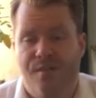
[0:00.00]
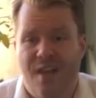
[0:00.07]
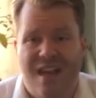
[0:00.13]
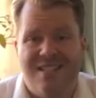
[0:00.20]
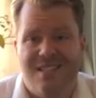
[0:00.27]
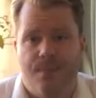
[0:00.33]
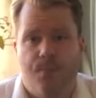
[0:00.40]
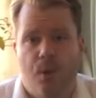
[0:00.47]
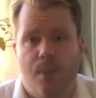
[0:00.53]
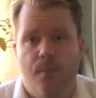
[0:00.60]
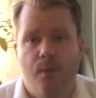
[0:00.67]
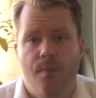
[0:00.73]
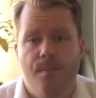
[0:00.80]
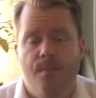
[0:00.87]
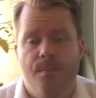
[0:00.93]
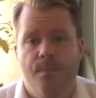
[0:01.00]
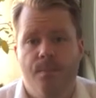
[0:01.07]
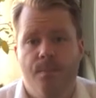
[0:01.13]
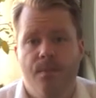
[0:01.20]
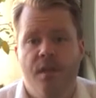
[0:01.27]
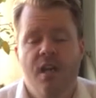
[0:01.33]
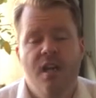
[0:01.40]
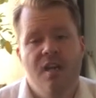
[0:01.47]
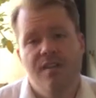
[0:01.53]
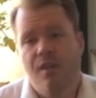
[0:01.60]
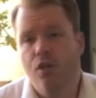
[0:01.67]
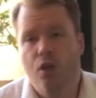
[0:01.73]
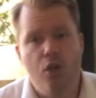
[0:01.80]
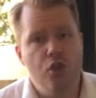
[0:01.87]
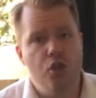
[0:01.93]
That's the problem. They're
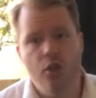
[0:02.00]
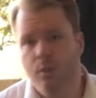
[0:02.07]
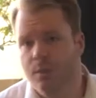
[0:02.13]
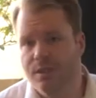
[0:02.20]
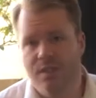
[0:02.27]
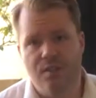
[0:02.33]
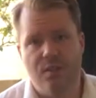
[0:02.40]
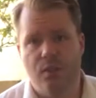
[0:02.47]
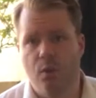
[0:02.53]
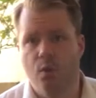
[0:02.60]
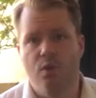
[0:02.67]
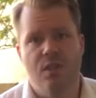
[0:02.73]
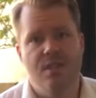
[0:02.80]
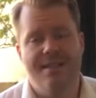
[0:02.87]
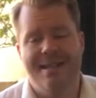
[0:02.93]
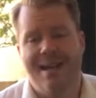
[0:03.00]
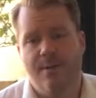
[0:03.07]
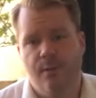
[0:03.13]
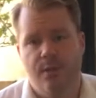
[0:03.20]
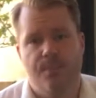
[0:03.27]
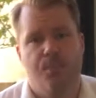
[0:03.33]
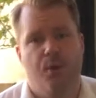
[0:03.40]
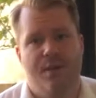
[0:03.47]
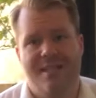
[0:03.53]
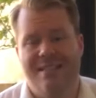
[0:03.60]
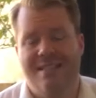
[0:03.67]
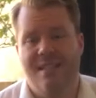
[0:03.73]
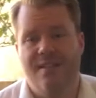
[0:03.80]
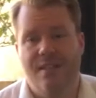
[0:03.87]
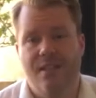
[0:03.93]
not sure what the solutions are or the
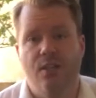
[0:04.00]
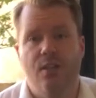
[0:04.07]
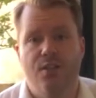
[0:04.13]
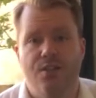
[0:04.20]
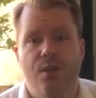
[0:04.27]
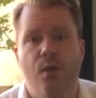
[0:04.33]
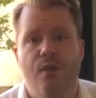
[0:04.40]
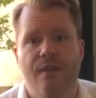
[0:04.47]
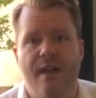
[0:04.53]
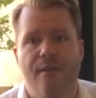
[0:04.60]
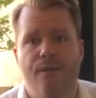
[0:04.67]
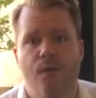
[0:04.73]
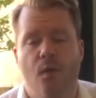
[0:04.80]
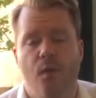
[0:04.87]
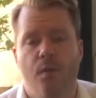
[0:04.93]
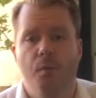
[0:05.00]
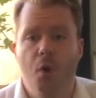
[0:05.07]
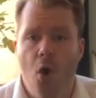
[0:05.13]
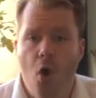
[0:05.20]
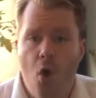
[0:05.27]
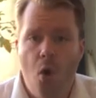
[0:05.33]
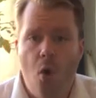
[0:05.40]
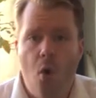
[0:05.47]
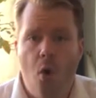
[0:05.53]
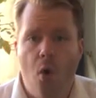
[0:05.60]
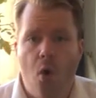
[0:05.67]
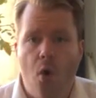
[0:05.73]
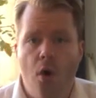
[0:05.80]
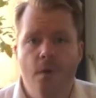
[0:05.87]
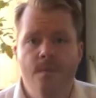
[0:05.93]
products are that are going to solve that for them.
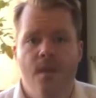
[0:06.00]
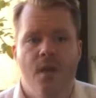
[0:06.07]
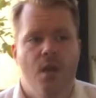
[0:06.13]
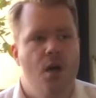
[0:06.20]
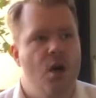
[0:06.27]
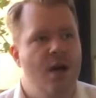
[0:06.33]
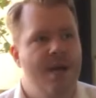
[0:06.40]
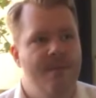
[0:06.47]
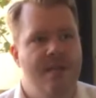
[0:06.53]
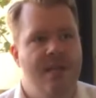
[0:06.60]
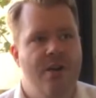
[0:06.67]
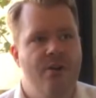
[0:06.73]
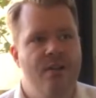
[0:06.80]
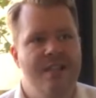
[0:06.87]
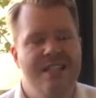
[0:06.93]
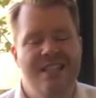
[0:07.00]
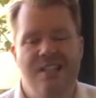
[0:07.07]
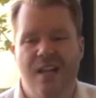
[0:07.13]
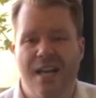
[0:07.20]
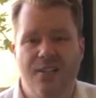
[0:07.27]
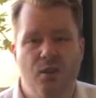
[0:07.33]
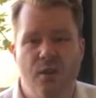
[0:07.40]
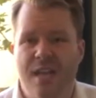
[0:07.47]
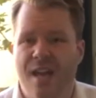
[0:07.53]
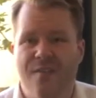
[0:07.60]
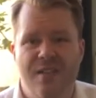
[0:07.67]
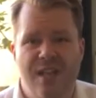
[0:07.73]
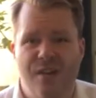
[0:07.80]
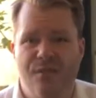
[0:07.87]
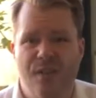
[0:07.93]
Or I don't have
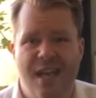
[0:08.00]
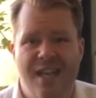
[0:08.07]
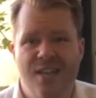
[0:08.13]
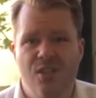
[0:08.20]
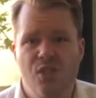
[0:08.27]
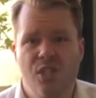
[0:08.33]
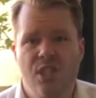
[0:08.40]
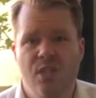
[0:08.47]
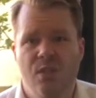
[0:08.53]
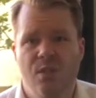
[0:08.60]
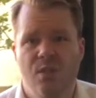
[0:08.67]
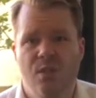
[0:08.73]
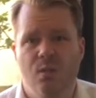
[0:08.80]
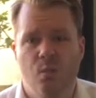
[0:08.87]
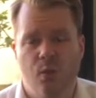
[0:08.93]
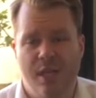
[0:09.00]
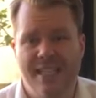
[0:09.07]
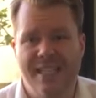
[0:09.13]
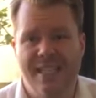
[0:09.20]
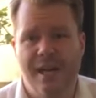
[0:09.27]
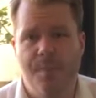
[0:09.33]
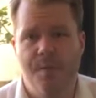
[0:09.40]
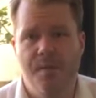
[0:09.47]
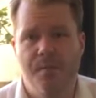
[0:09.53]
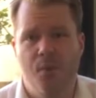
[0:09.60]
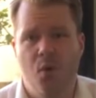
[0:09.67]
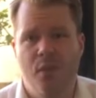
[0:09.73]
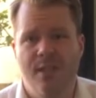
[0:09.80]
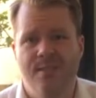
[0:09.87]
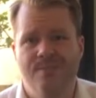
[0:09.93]
enough energy when I get up in the
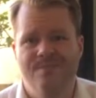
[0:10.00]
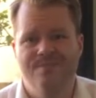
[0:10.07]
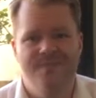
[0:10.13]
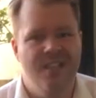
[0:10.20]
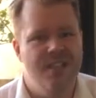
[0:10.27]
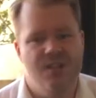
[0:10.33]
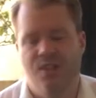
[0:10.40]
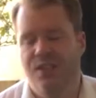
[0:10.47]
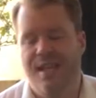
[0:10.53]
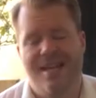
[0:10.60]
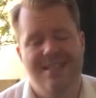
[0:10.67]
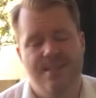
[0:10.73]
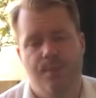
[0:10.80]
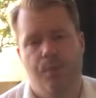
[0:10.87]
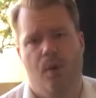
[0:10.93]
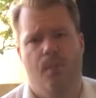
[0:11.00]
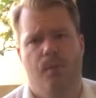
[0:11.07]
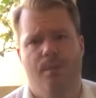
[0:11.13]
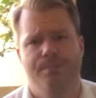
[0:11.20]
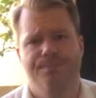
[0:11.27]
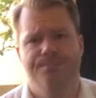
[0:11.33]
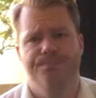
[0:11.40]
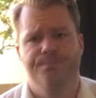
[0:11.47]
morning. That's a problem.